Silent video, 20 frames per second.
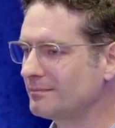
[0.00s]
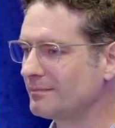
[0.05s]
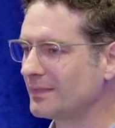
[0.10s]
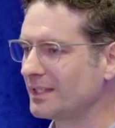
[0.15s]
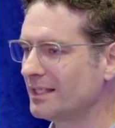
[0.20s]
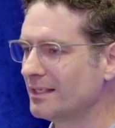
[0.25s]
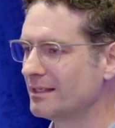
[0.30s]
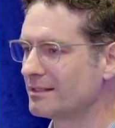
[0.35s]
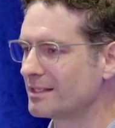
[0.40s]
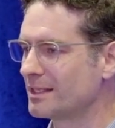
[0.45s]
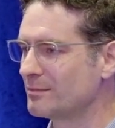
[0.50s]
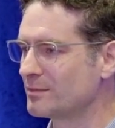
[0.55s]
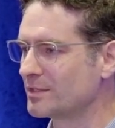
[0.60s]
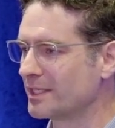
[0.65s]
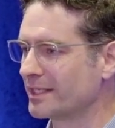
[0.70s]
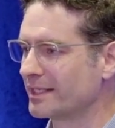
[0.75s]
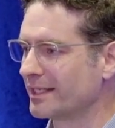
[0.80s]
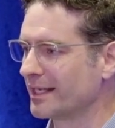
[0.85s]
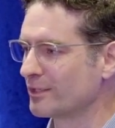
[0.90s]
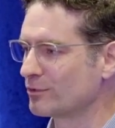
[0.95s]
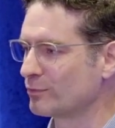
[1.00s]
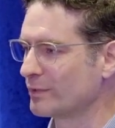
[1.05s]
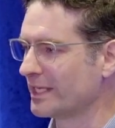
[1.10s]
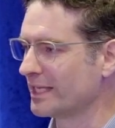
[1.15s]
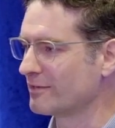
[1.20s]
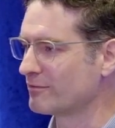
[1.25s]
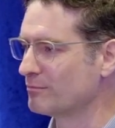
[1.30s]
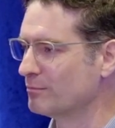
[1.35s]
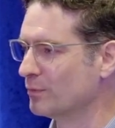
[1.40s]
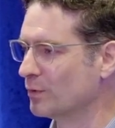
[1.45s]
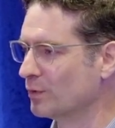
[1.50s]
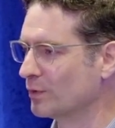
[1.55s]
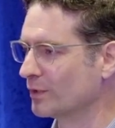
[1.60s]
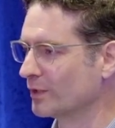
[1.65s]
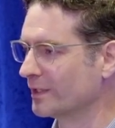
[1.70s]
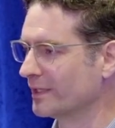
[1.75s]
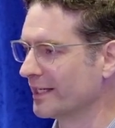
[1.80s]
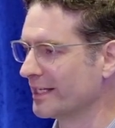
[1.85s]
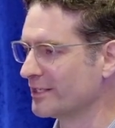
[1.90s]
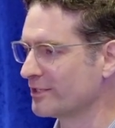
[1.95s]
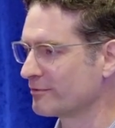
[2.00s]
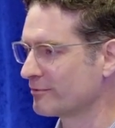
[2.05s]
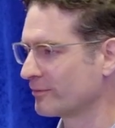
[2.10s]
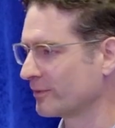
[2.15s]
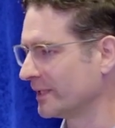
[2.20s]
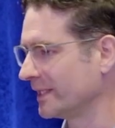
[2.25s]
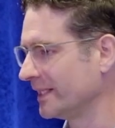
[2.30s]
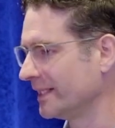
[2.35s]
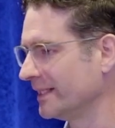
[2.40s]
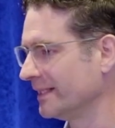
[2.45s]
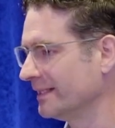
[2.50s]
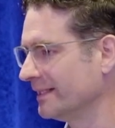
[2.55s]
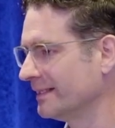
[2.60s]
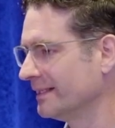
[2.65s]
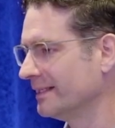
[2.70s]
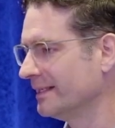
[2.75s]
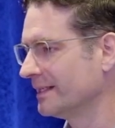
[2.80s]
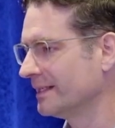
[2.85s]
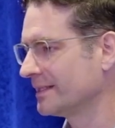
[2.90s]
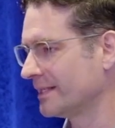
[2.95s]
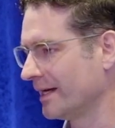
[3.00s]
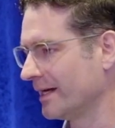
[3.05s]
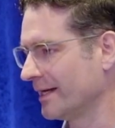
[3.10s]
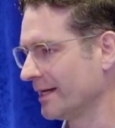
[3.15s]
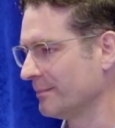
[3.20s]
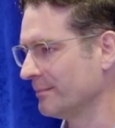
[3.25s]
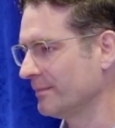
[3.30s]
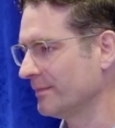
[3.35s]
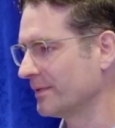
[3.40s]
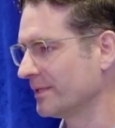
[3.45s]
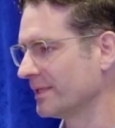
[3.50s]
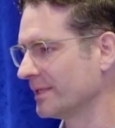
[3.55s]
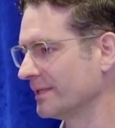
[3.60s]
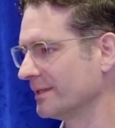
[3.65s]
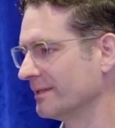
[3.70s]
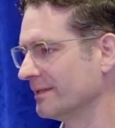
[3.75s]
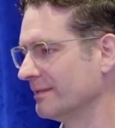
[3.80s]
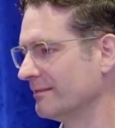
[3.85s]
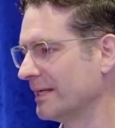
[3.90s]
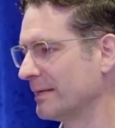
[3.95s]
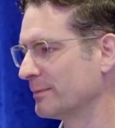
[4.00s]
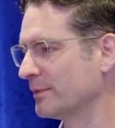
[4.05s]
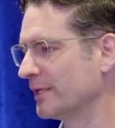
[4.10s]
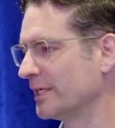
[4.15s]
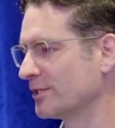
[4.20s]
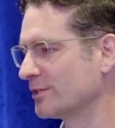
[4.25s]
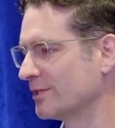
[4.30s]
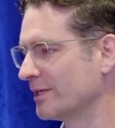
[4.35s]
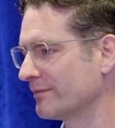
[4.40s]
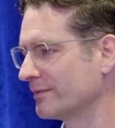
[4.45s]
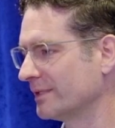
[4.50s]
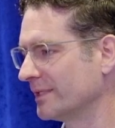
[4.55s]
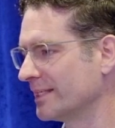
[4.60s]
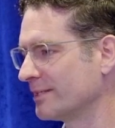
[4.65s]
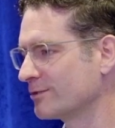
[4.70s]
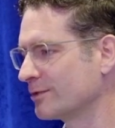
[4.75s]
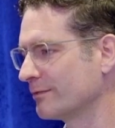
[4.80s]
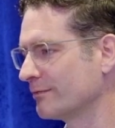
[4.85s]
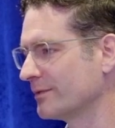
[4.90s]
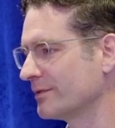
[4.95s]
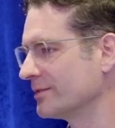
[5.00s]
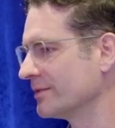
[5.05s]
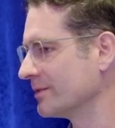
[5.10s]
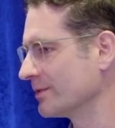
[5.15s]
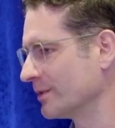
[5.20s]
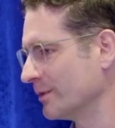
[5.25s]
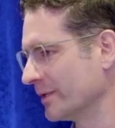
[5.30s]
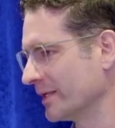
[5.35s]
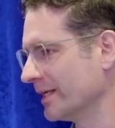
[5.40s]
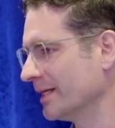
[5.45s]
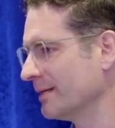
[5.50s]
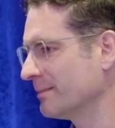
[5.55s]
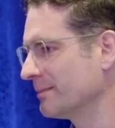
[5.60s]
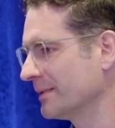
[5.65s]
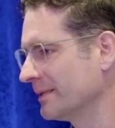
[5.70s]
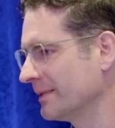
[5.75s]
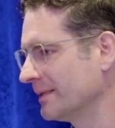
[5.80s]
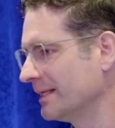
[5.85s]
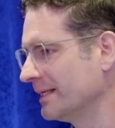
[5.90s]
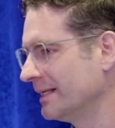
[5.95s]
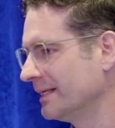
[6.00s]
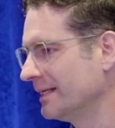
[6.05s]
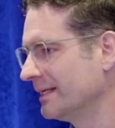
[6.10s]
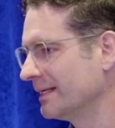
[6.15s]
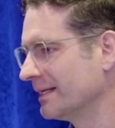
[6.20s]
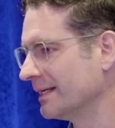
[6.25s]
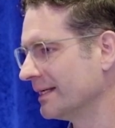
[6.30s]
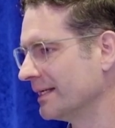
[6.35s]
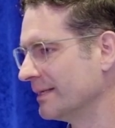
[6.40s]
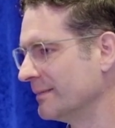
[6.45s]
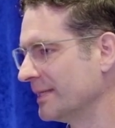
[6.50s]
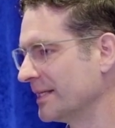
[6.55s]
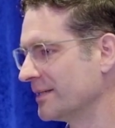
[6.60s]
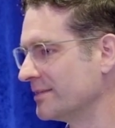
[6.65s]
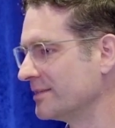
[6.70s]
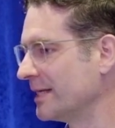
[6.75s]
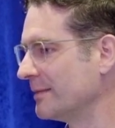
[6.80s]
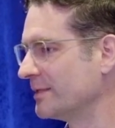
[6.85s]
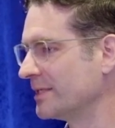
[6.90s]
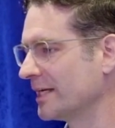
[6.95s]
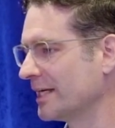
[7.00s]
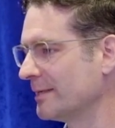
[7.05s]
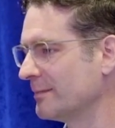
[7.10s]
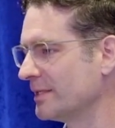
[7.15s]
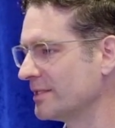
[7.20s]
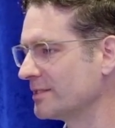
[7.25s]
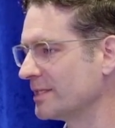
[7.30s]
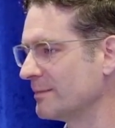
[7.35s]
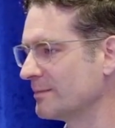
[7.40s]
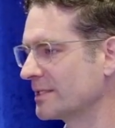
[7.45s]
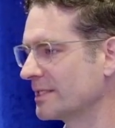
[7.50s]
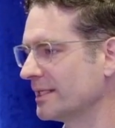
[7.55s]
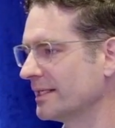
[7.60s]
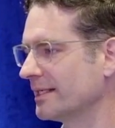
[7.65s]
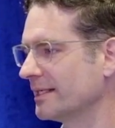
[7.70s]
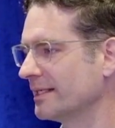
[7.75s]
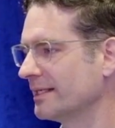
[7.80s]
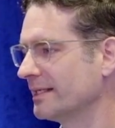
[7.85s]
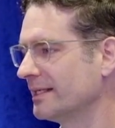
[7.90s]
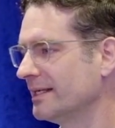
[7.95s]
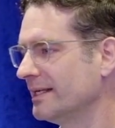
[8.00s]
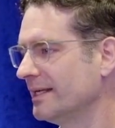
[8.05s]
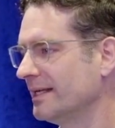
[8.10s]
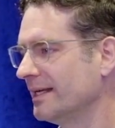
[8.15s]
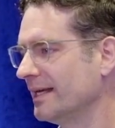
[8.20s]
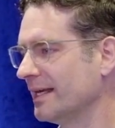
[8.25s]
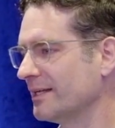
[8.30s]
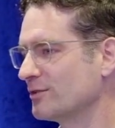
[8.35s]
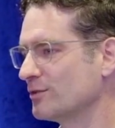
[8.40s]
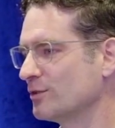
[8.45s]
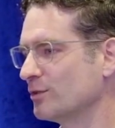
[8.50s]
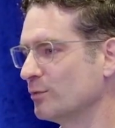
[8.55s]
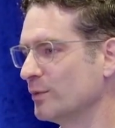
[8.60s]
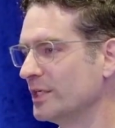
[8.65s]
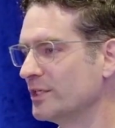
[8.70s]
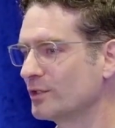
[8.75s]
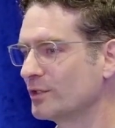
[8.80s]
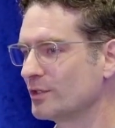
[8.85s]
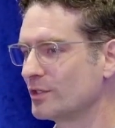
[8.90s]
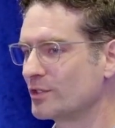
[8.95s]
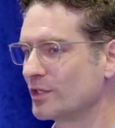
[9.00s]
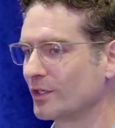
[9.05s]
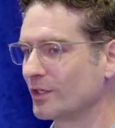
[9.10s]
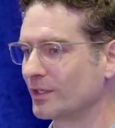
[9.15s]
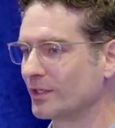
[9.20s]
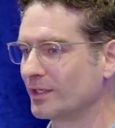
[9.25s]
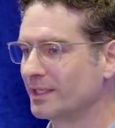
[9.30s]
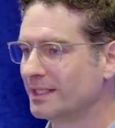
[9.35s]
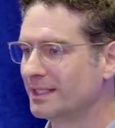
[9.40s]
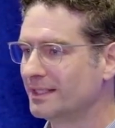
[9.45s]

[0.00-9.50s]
it seems like as we have more ice-free time, the evaporation off the lake surface is going up. Um, at the same time, it seems like as the winters are